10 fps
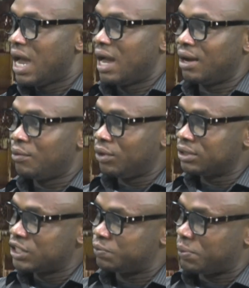And what
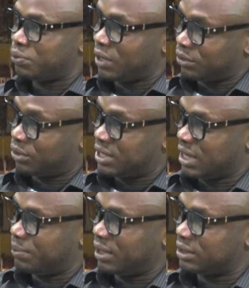these people are talking
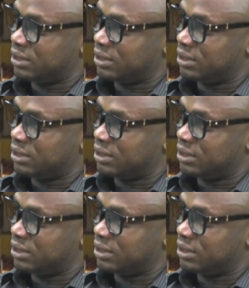about